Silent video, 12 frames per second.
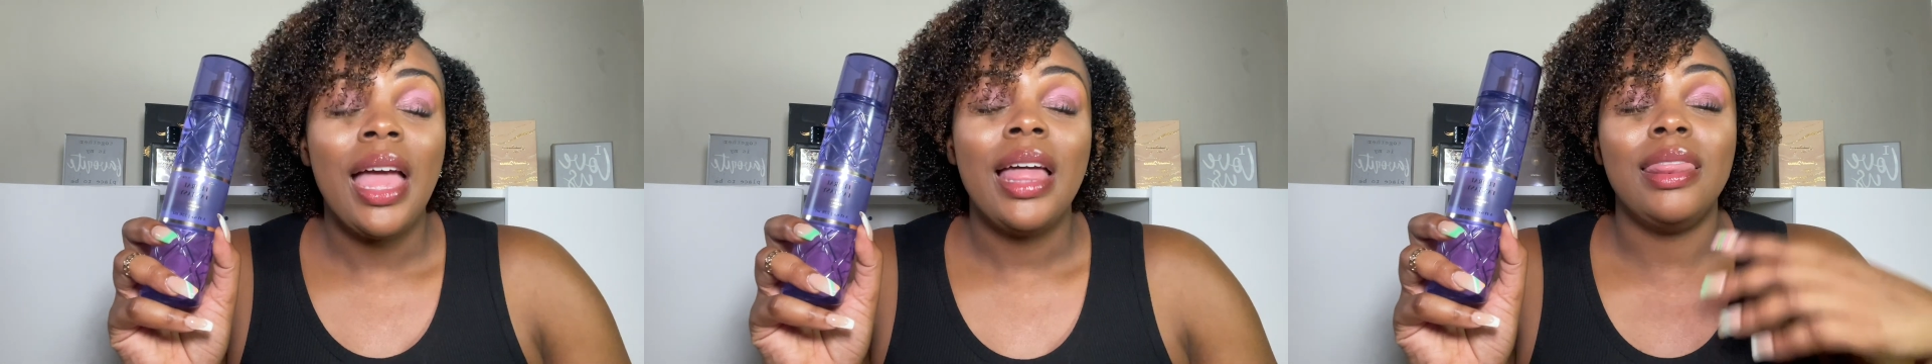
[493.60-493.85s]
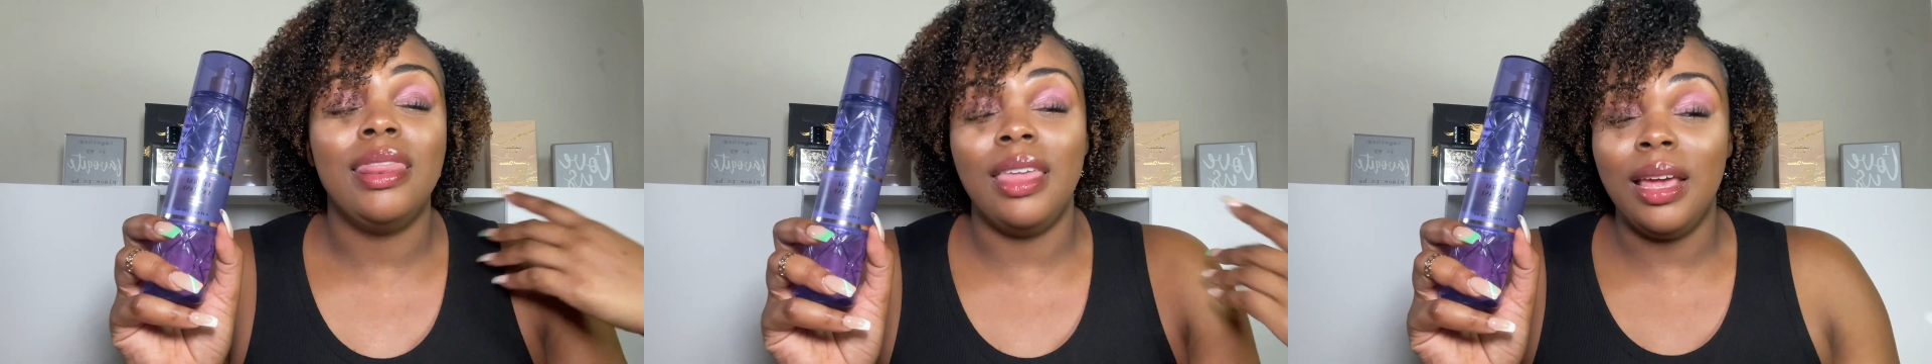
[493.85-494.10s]

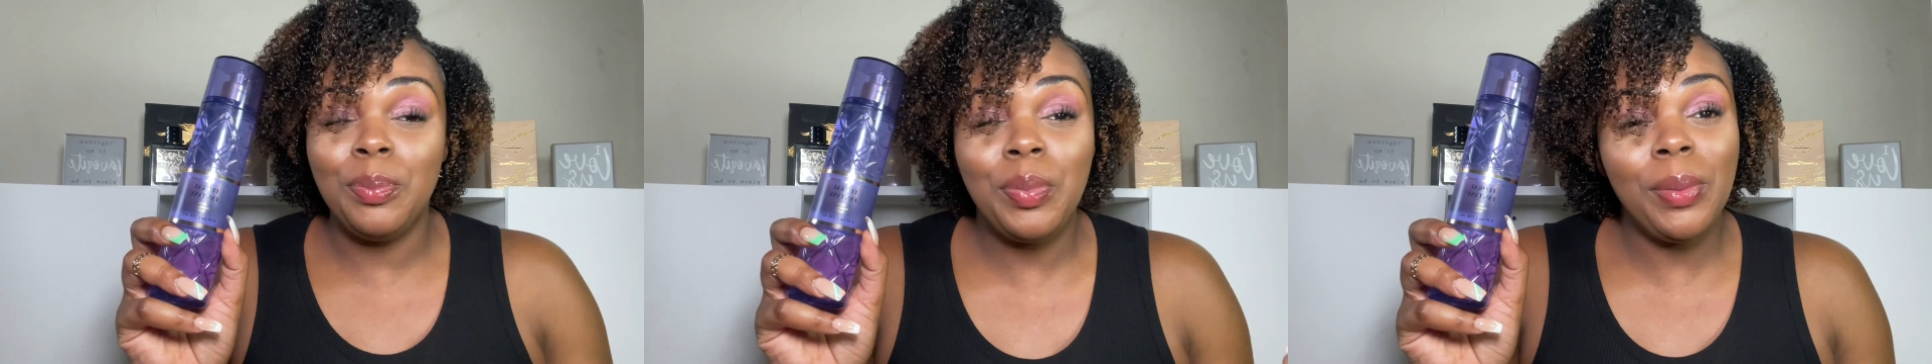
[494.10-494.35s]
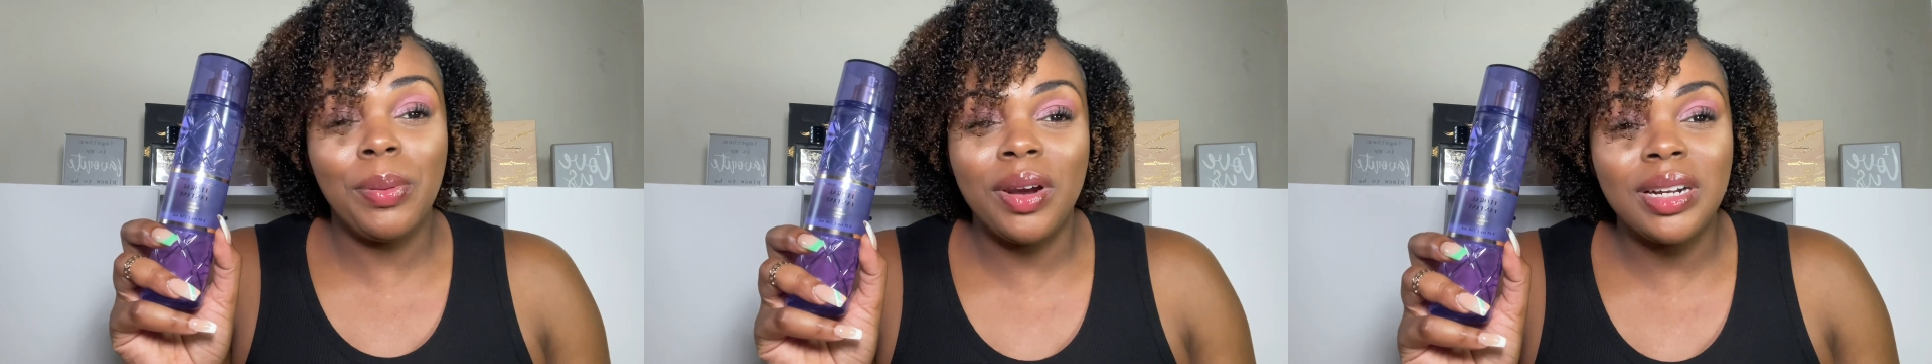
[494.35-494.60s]
Then
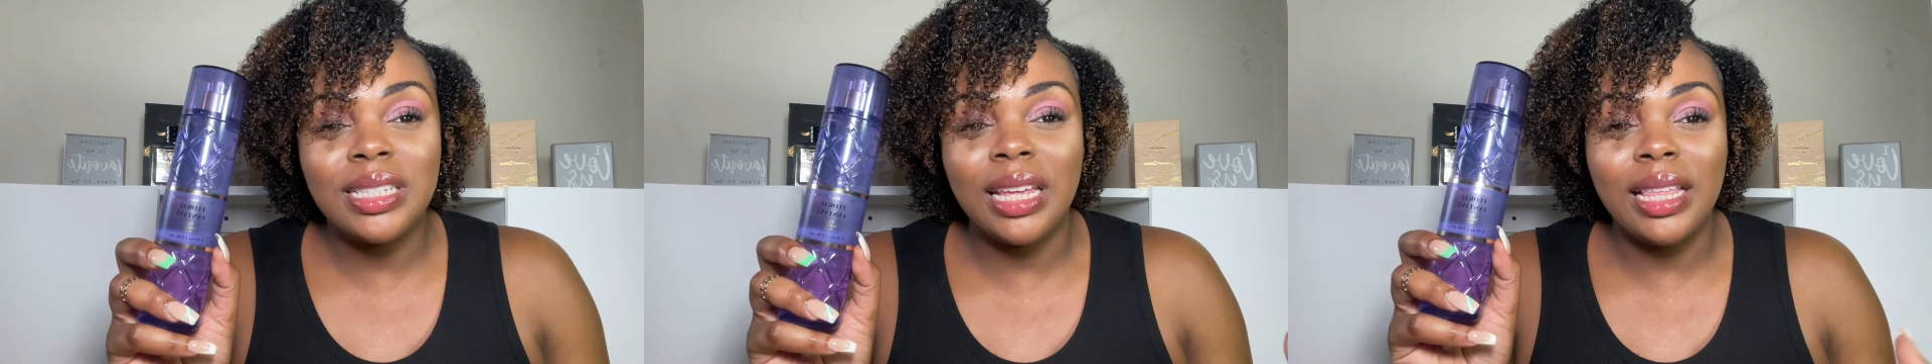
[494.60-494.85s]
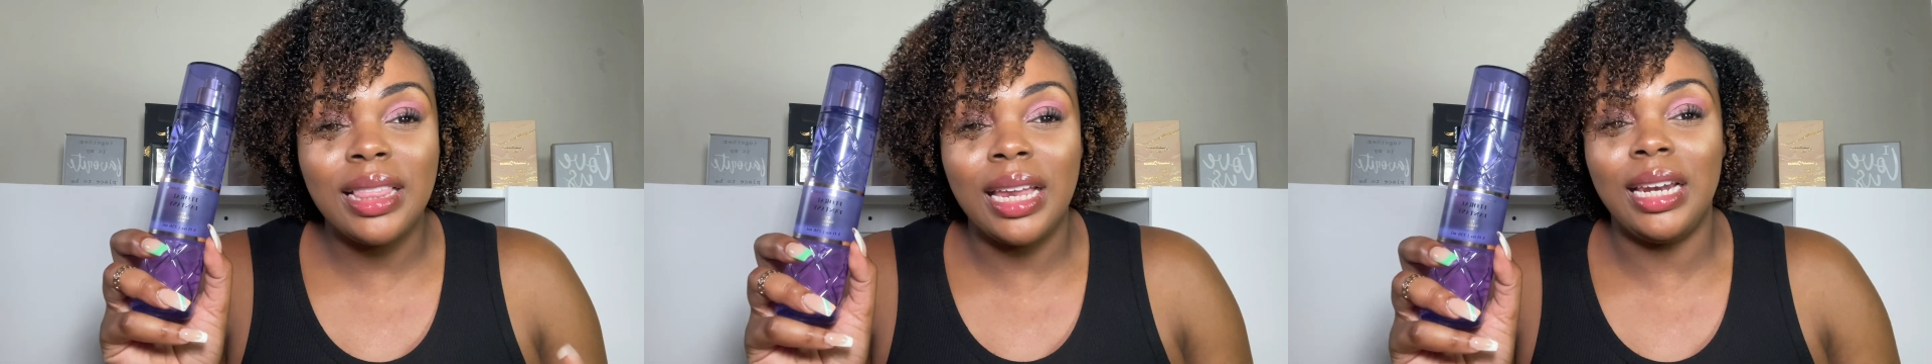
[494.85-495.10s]
people are
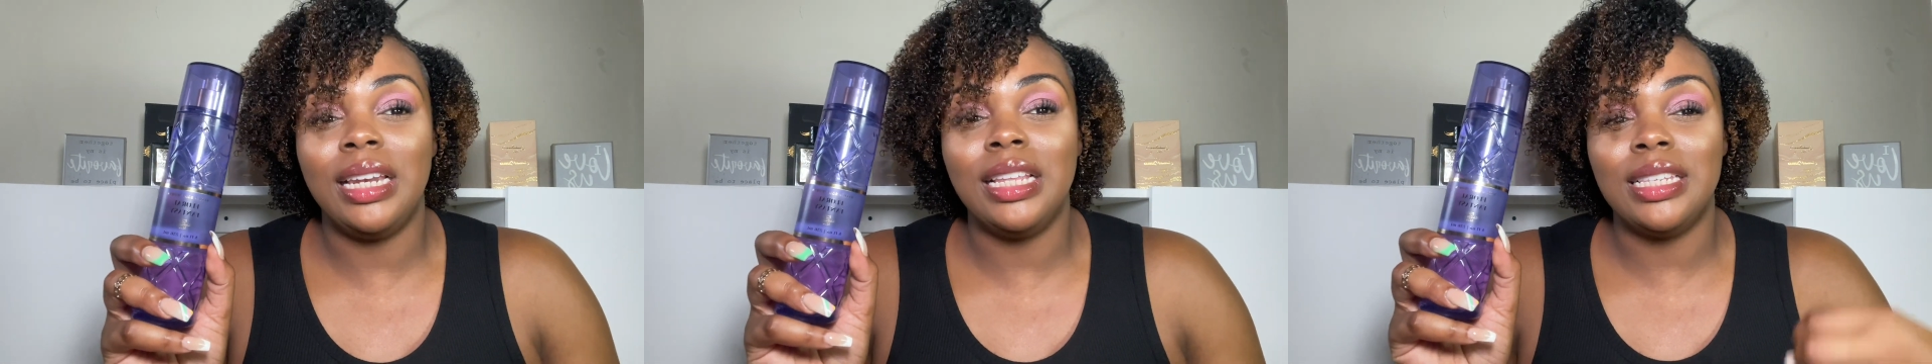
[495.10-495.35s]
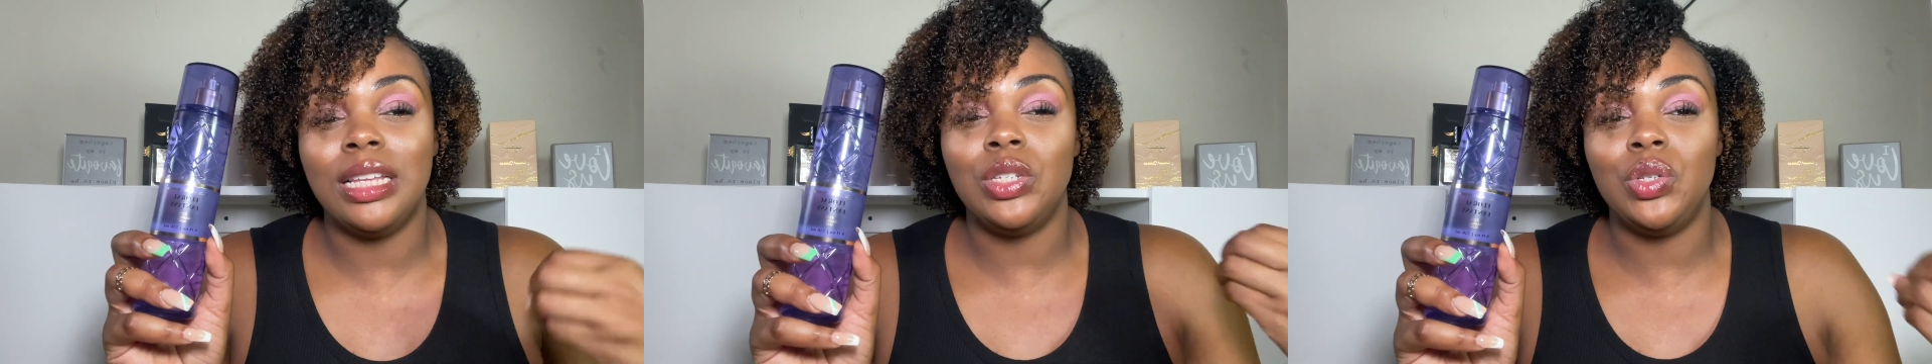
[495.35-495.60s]
saying that it
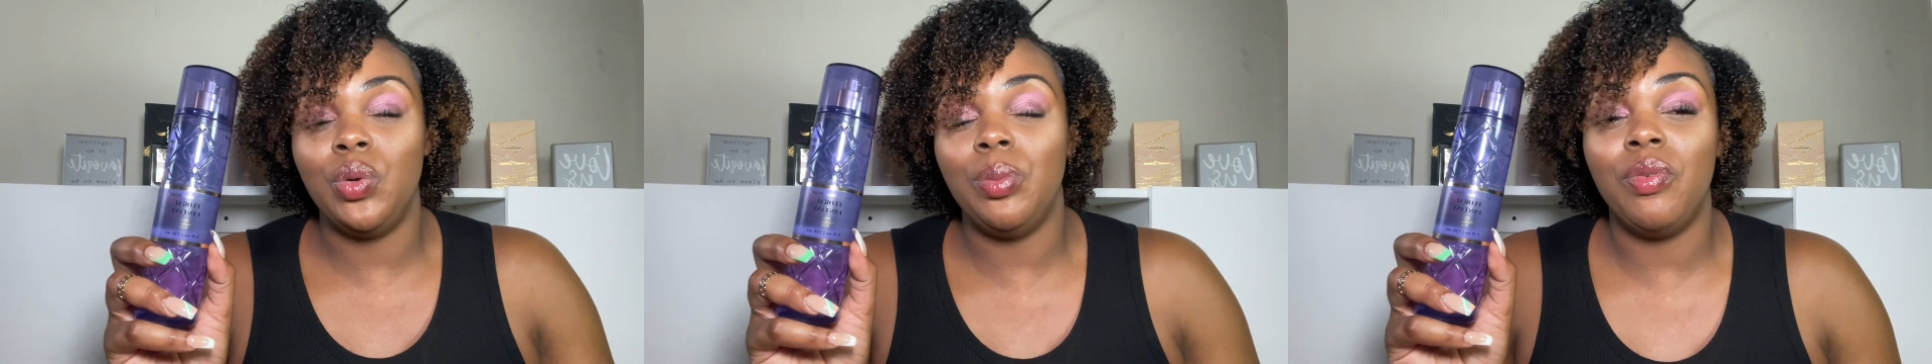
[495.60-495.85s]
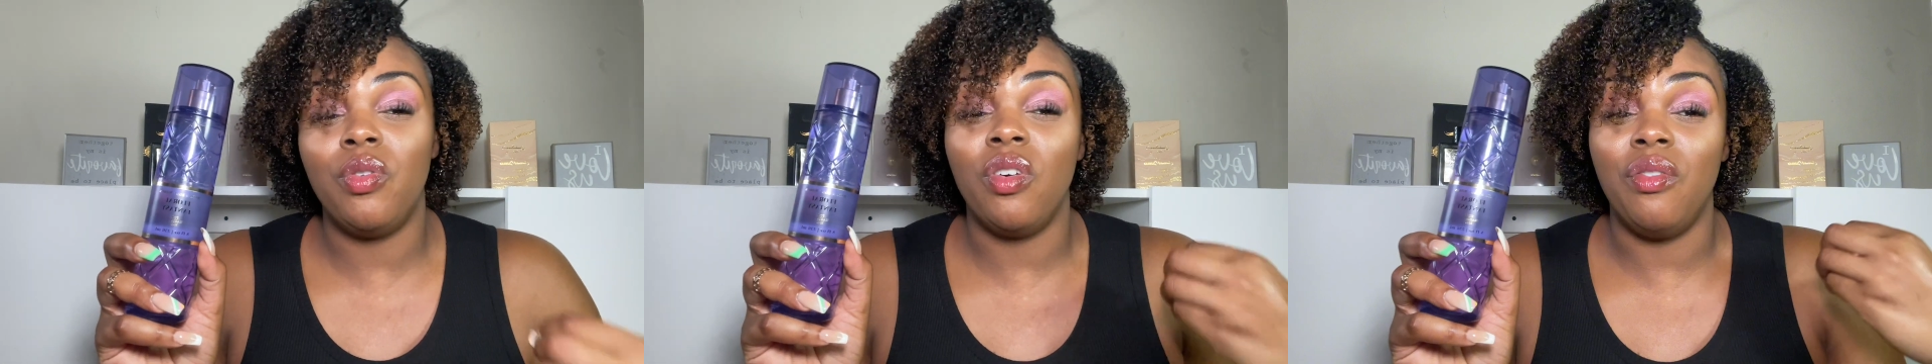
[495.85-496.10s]
is a dupe
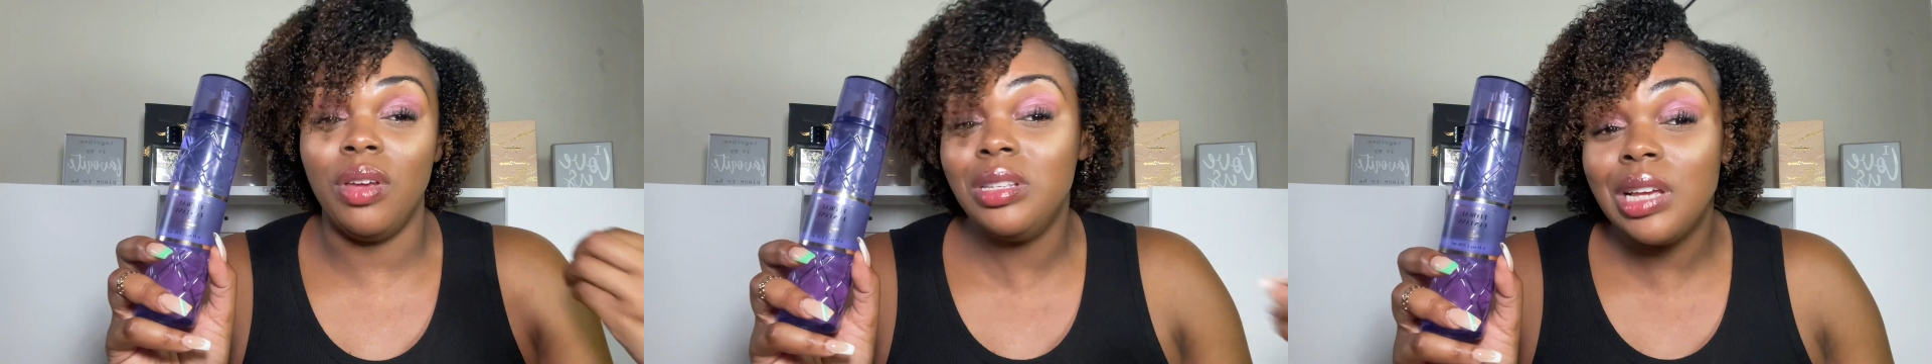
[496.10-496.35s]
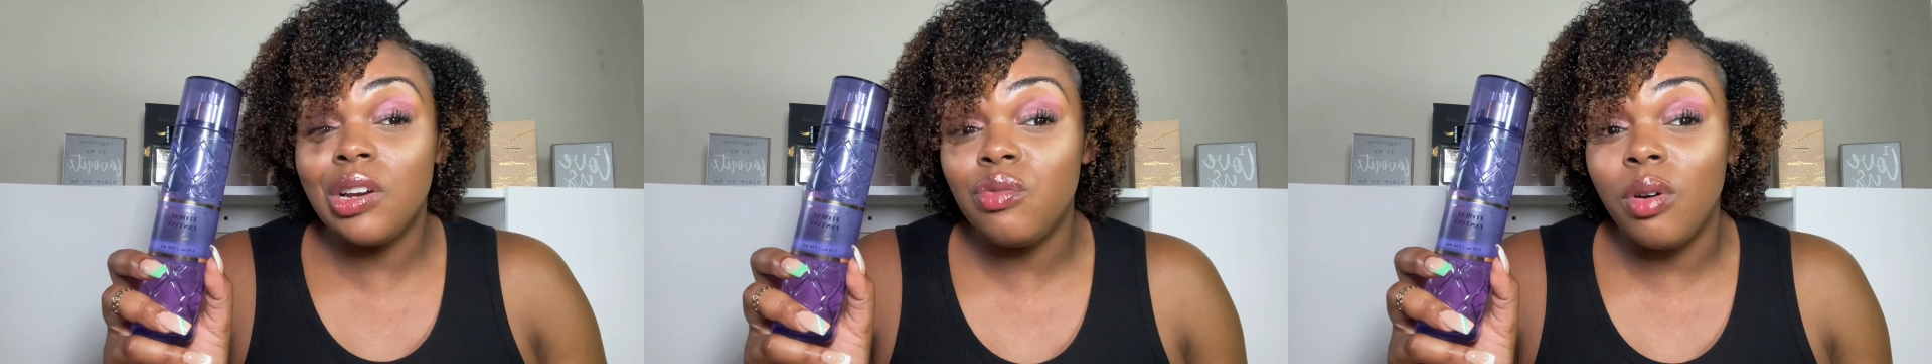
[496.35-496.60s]
for
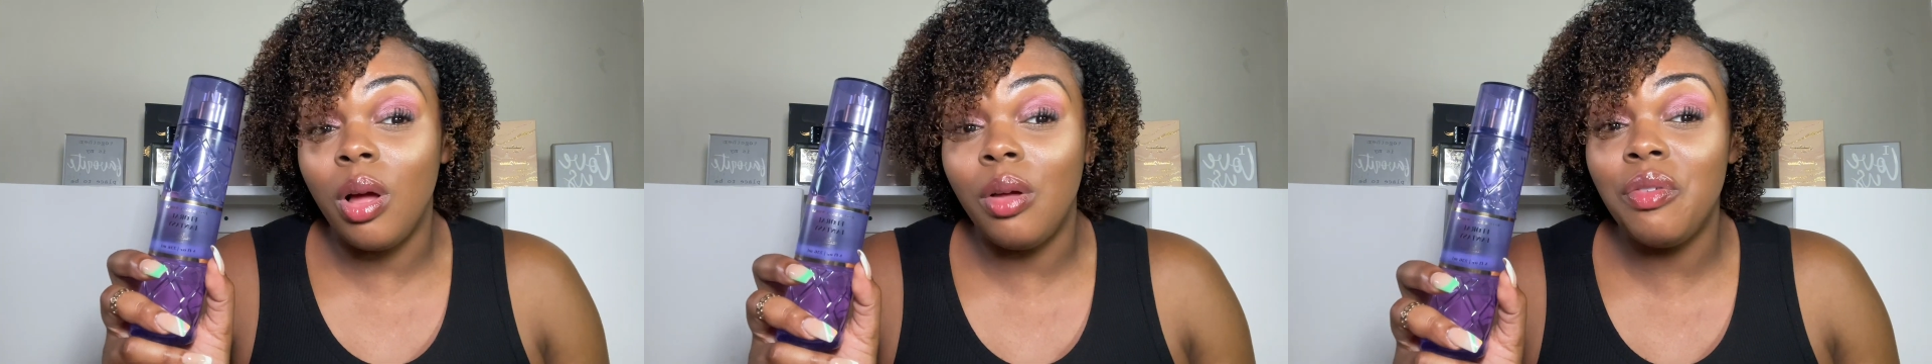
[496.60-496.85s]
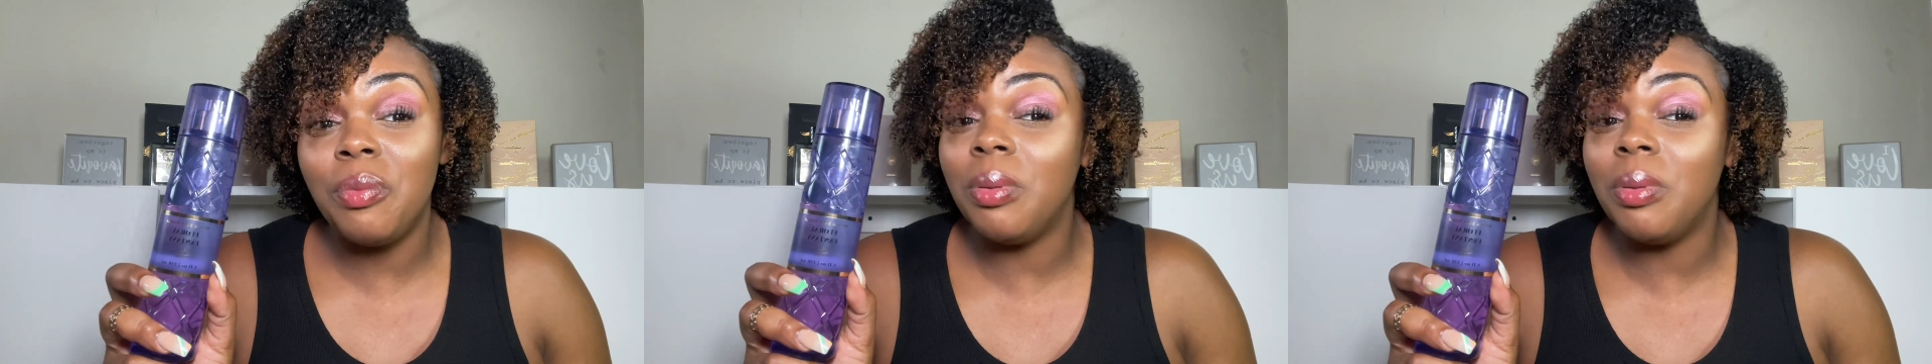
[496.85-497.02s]
Viktor and Rolf.